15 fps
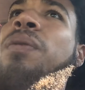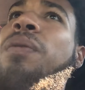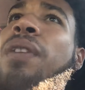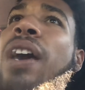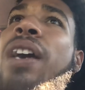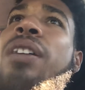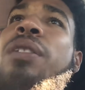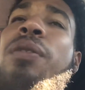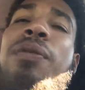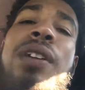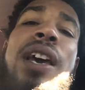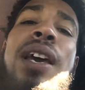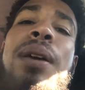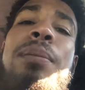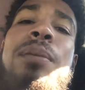fan your
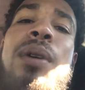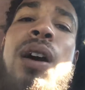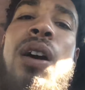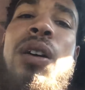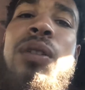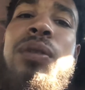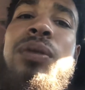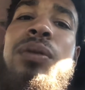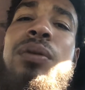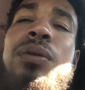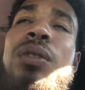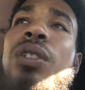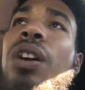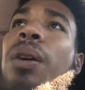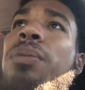flame off.
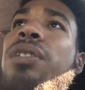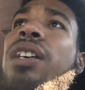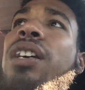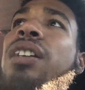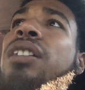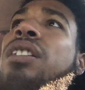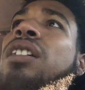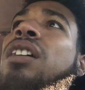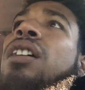You know what I'm saying?